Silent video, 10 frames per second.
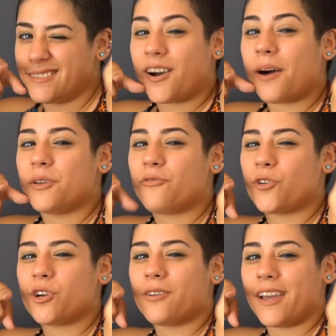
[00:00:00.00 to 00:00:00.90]
Call me
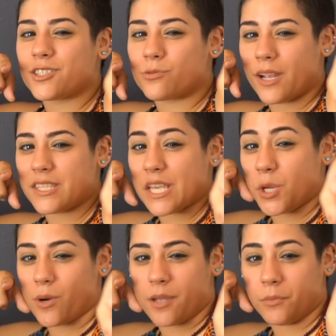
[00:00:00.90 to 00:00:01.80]
for your X-rays
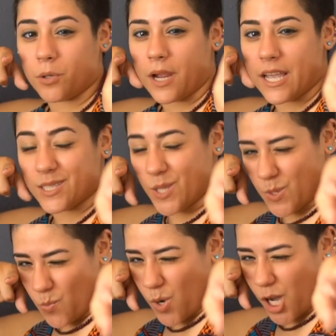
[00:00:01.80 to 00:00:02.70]
and your MRIs.
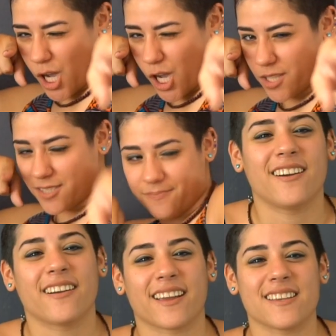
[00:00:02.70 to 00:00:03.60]
What?
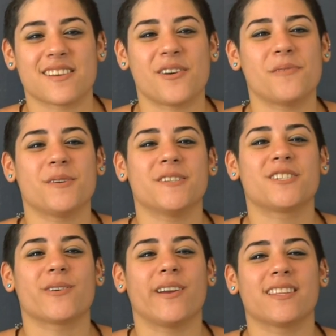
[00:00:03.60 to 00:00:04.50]
Alright guys, I hope you
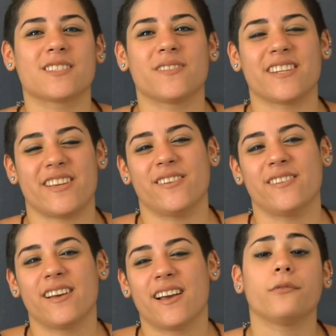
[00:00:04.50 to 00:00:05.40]
enjoyed this
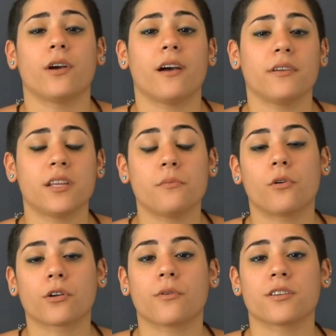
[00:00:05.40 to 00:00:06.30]
video. If you have any
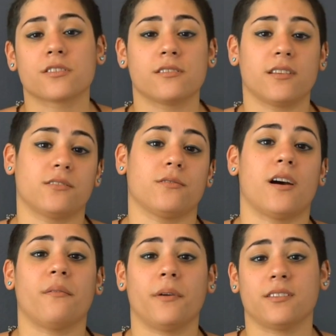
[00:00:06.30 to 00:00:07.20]
more questions as to
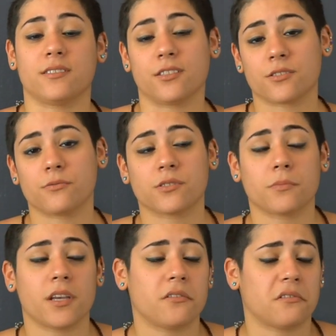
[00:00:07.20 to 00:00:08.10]
how my decision was
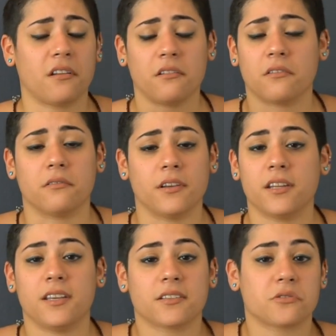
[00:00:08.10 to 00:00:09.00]
made, or I don't know,
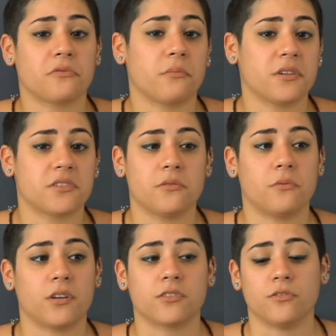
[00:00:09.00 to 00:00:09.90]
any extra information you
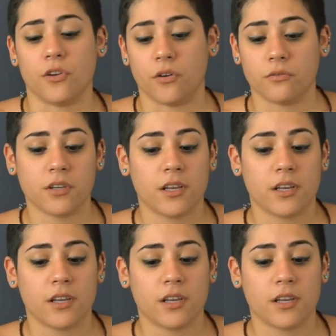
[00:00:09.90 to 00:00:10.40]
wanted to know,